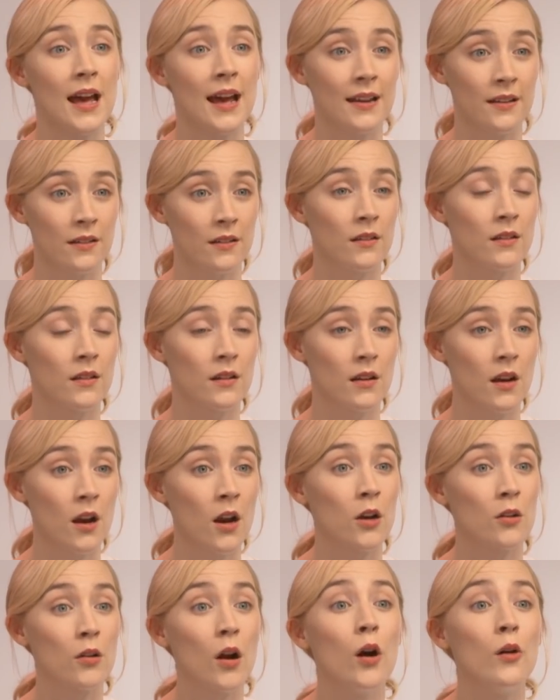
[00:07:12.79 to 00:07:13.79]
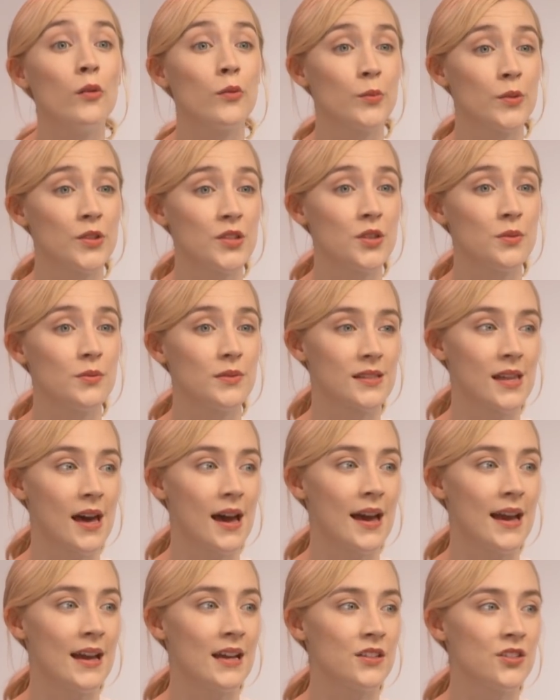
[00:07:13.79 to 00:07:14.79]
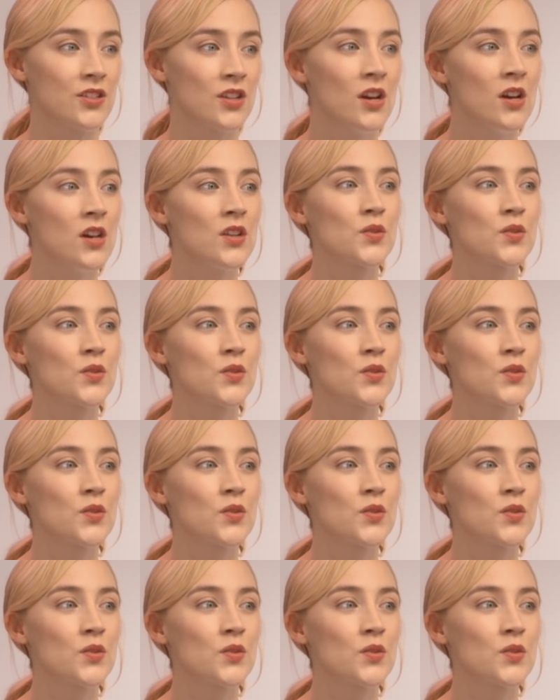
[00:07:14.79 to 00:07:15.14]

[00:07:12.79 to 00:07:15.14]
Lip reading: and her own when she was that age.